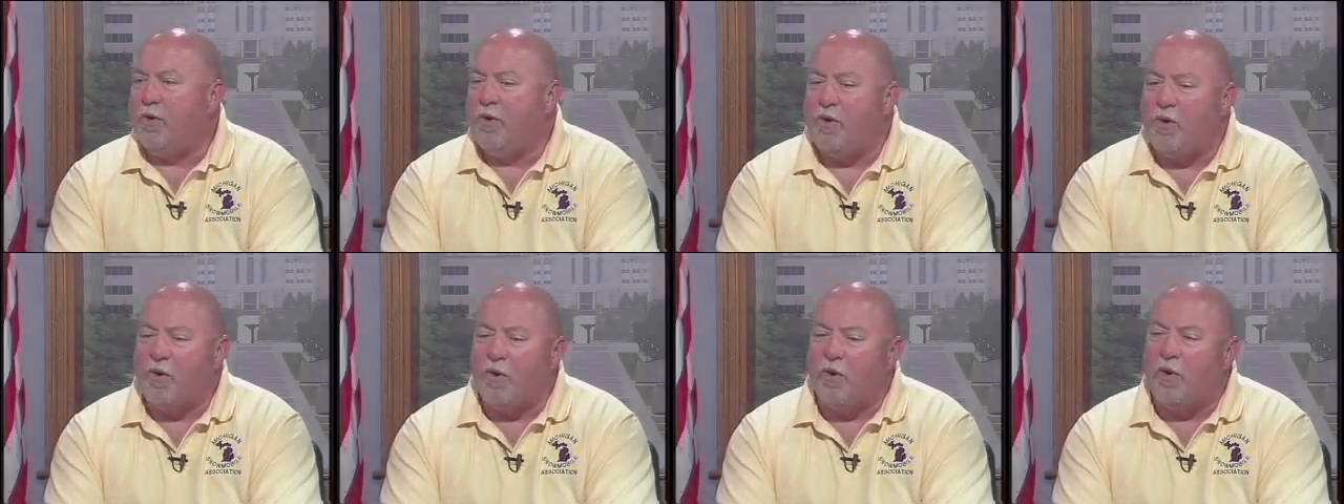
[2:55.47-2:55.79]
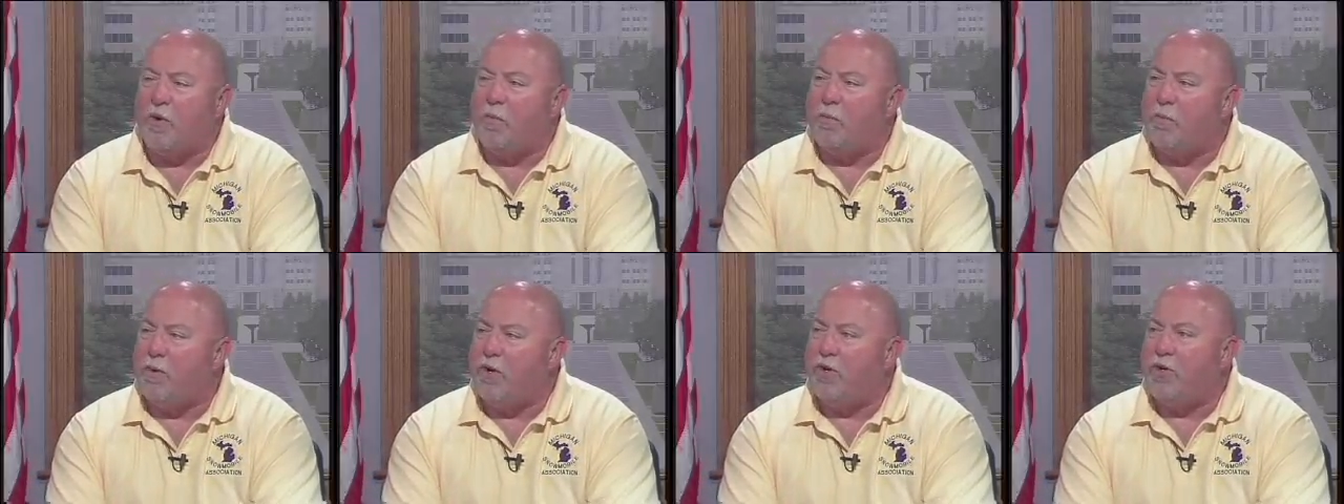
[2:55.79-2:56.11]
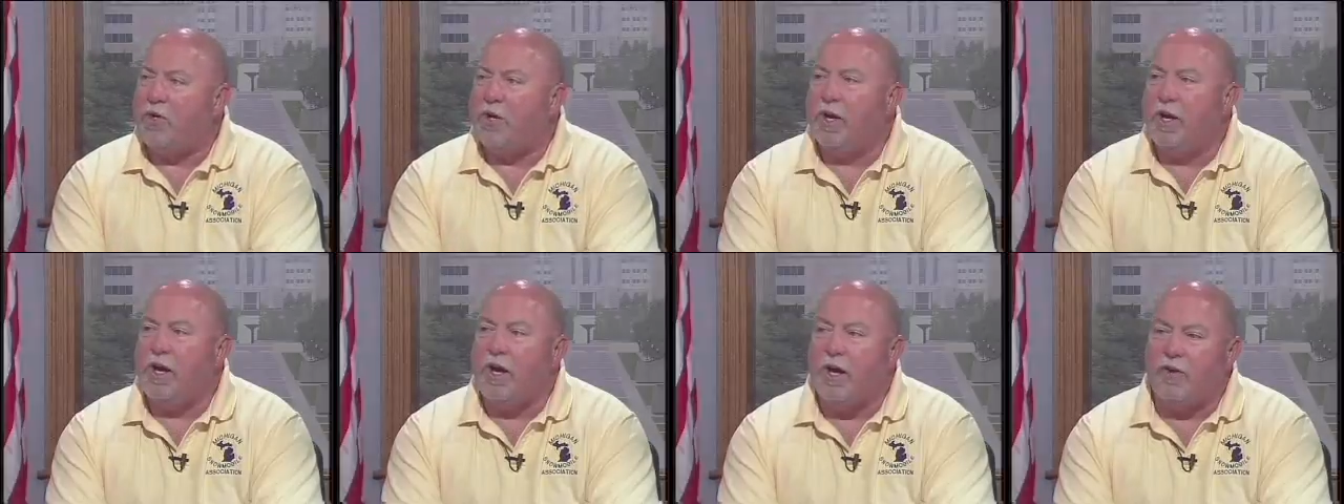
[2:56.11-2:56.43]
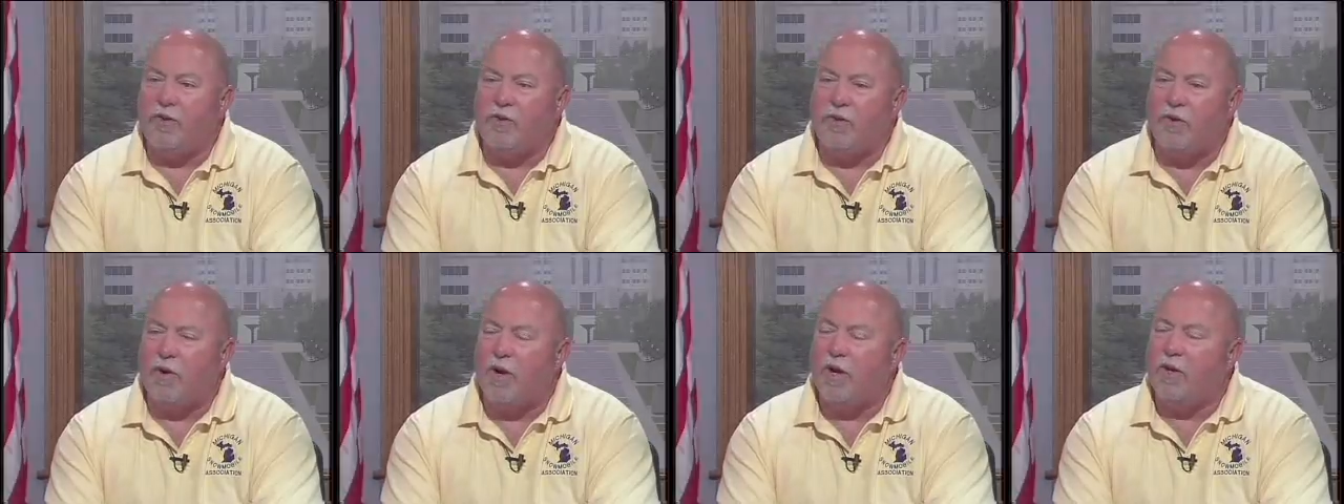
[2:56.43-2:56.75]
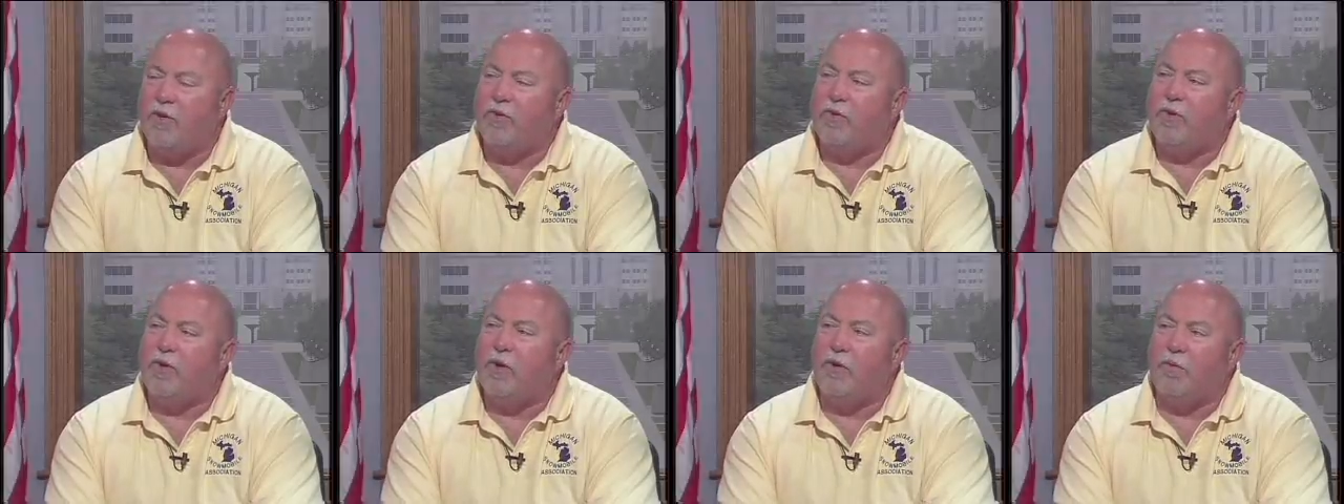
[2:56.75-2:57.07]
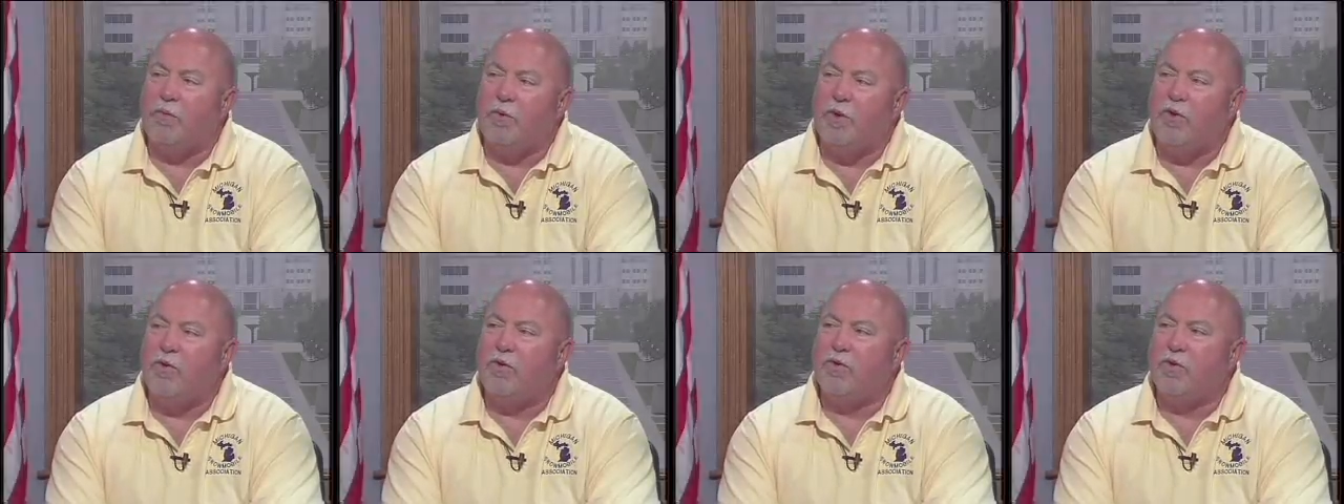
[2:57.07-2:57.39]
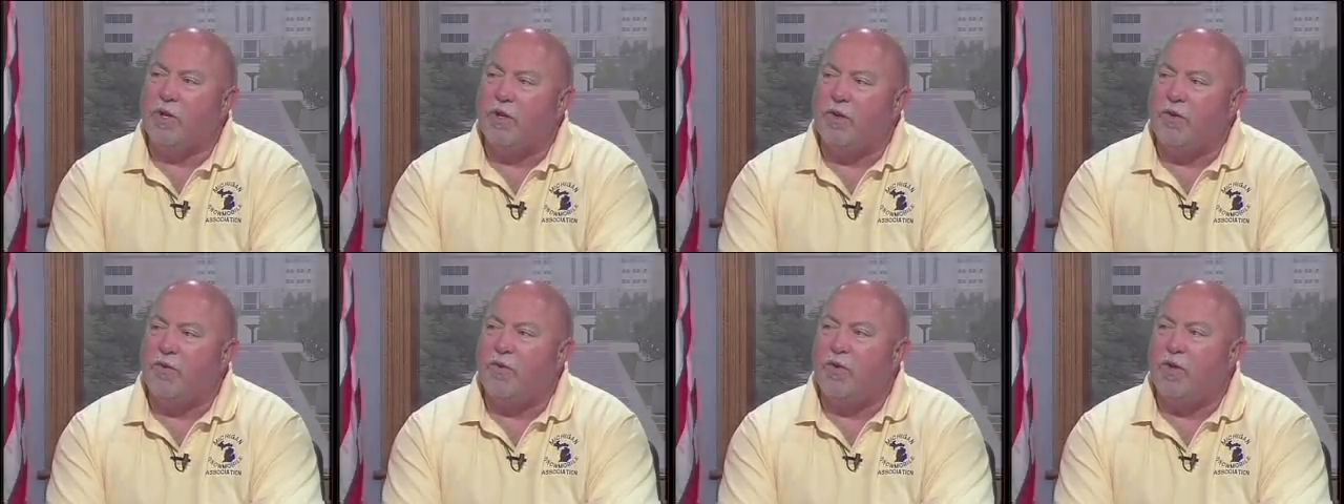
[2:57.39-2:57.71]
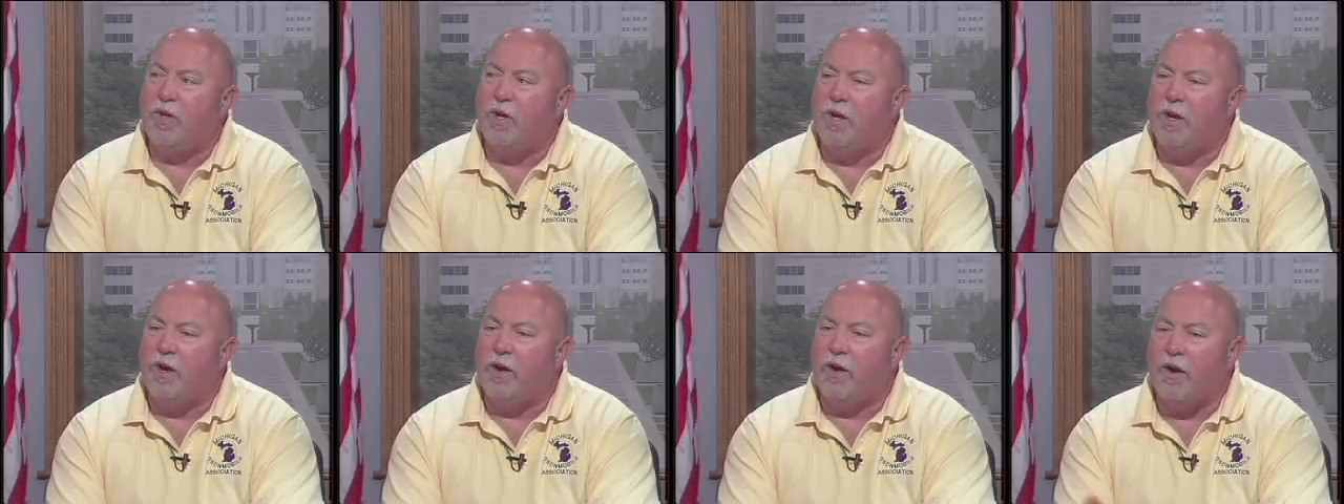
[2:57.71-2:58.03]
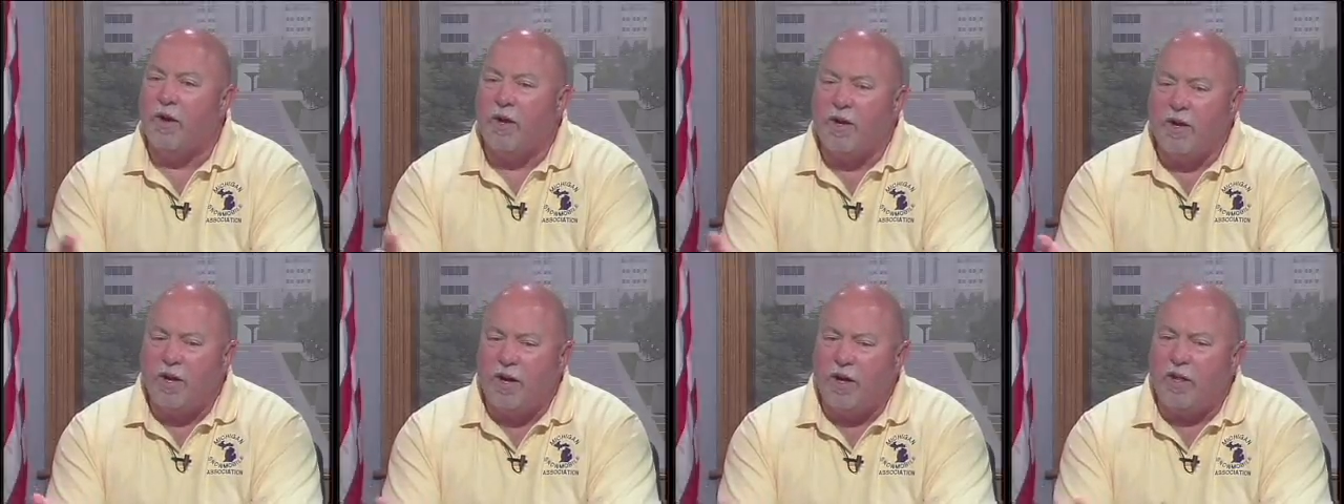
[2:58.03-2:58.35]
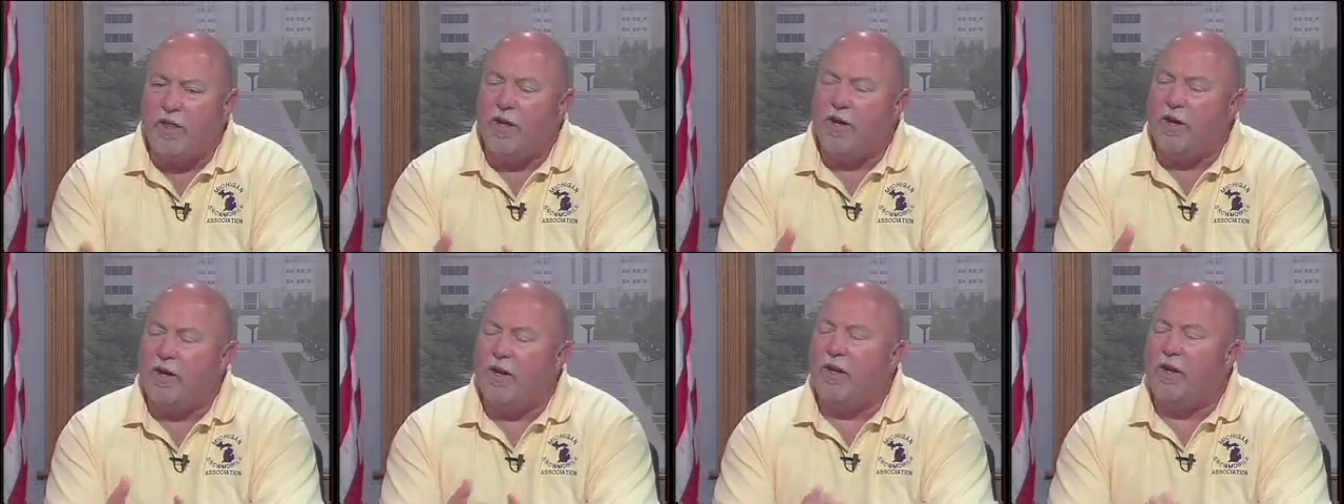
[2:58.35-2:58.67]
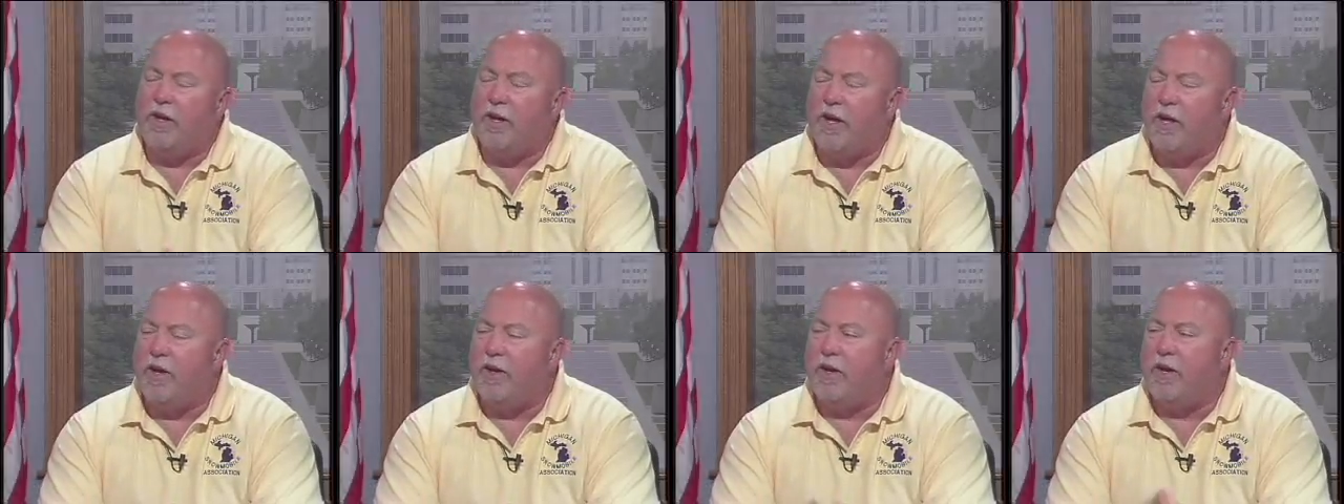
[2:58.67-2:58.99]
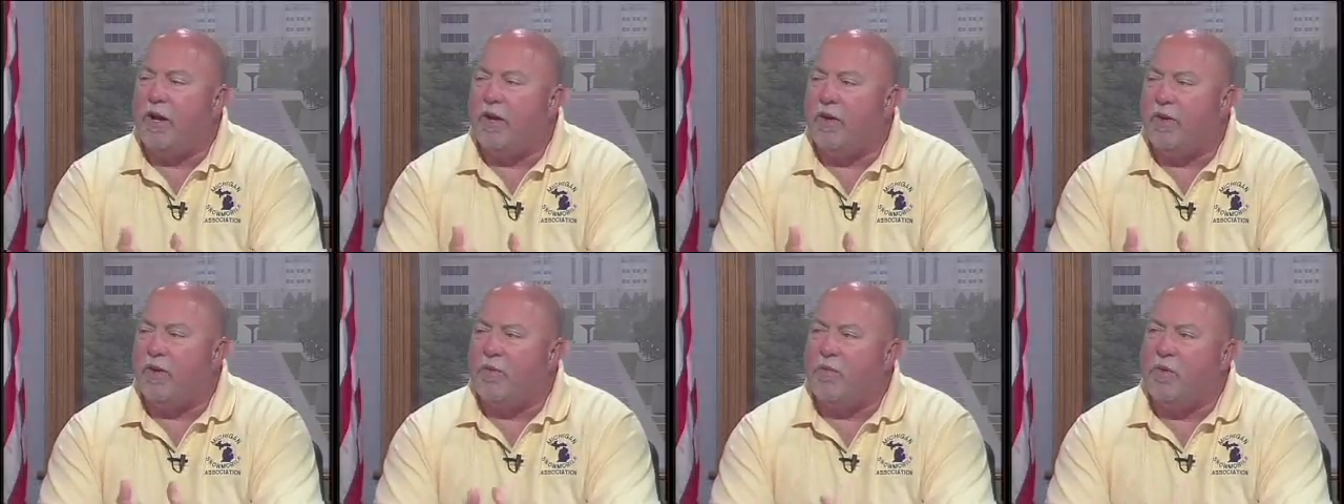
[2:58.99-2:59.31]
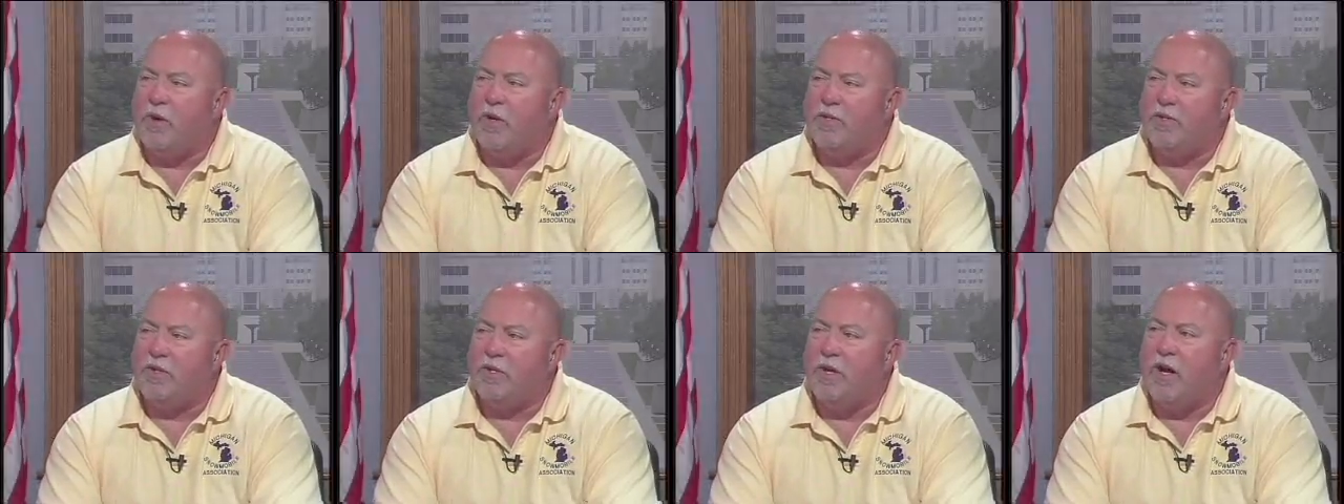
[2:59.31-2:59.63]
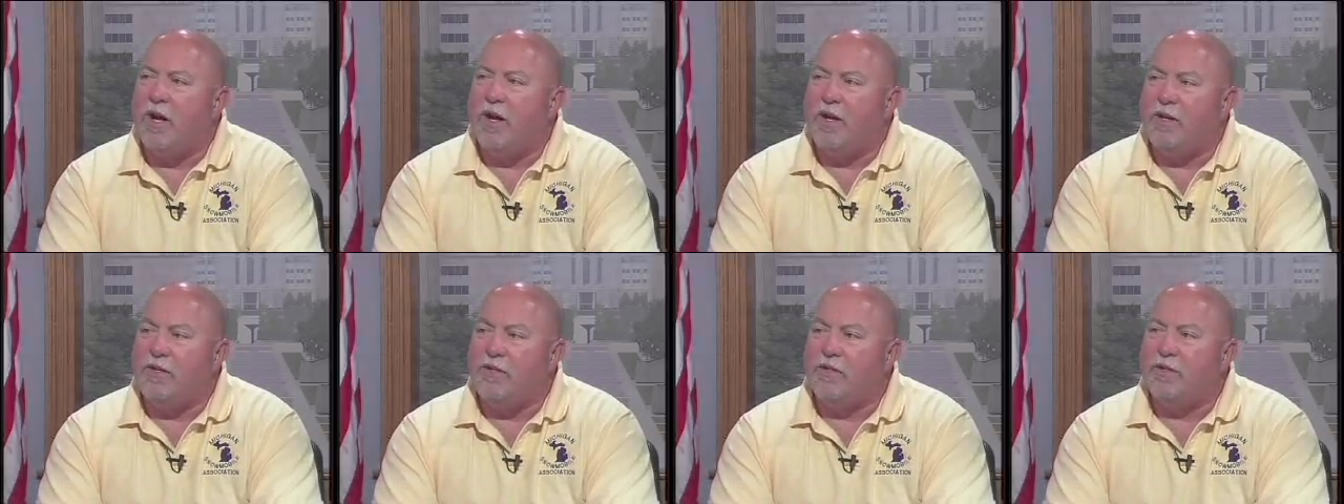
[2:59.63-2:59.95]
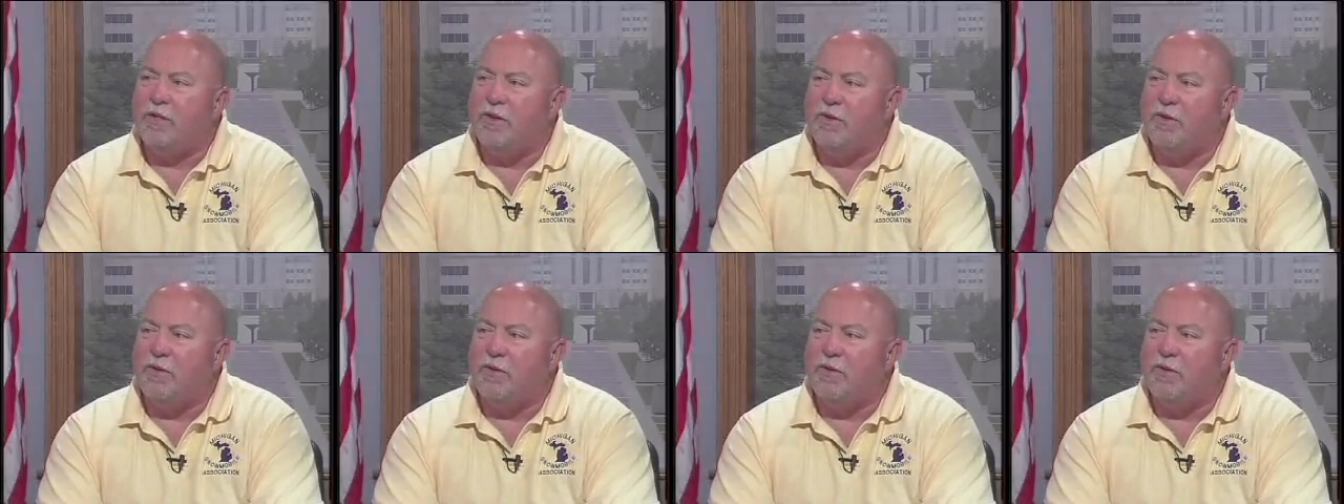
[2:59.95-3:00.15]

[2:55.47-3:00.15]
Northern Michigan has great snow usually through the year, and then again down the west side.